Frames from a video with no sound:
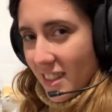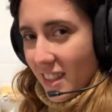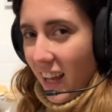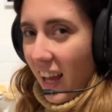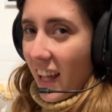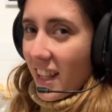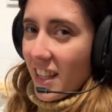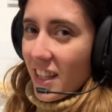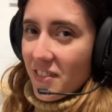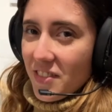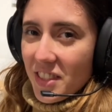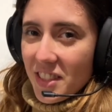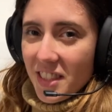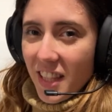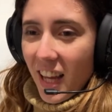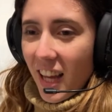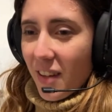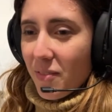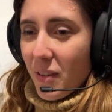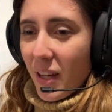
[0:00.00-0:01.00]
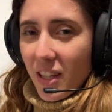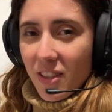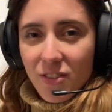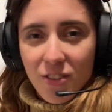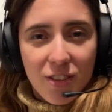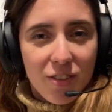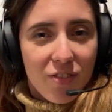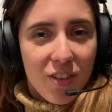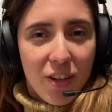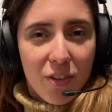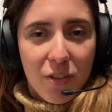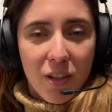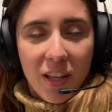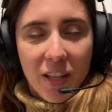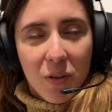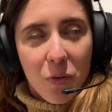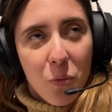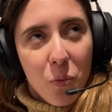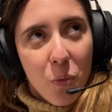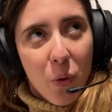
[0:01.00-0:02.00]
I love it. I'm actually very like
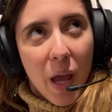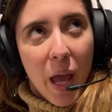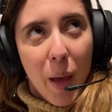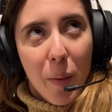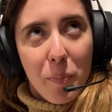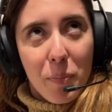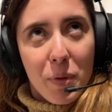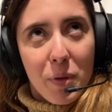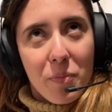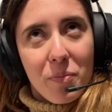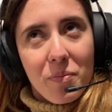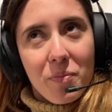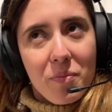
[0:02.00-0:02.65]
happy.